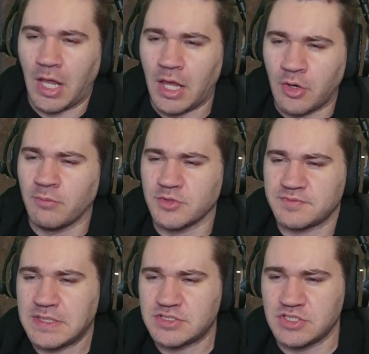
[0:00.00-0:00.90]
almost
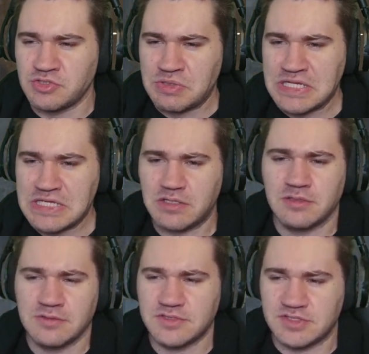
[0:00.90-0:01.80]
makes it unique
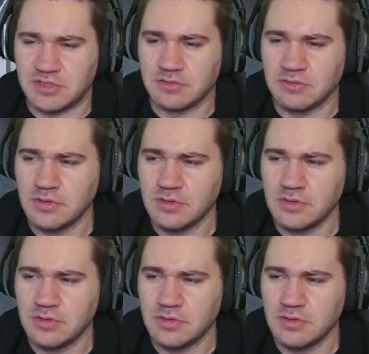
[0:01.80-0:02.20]
still